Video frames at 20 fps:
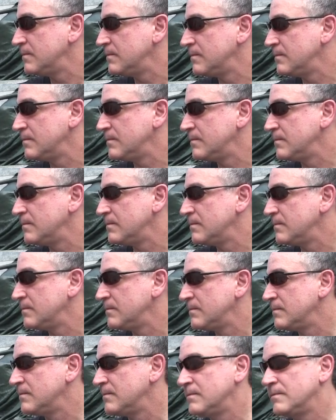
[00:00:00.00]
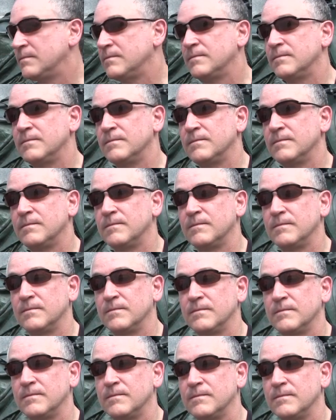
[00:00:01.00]

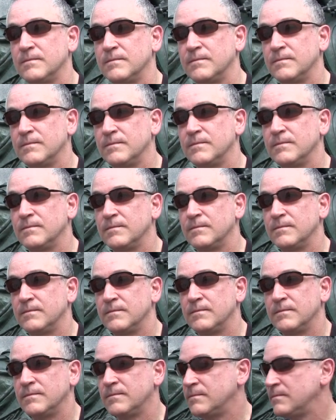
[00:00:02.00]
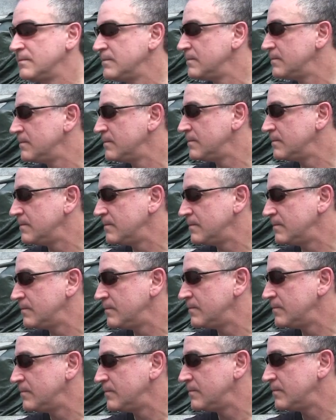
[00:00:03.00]

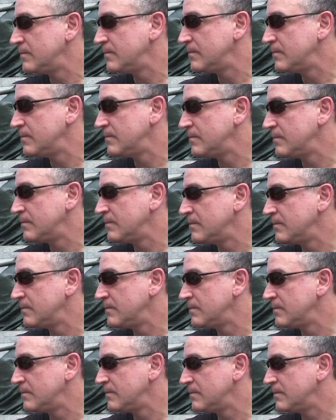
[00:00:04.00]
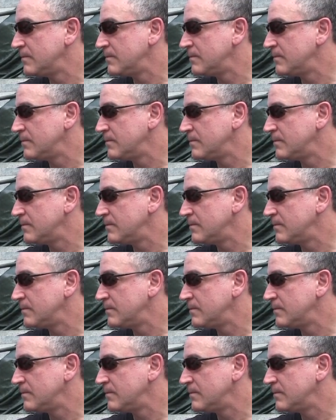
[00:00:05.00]
The person shown says nothing.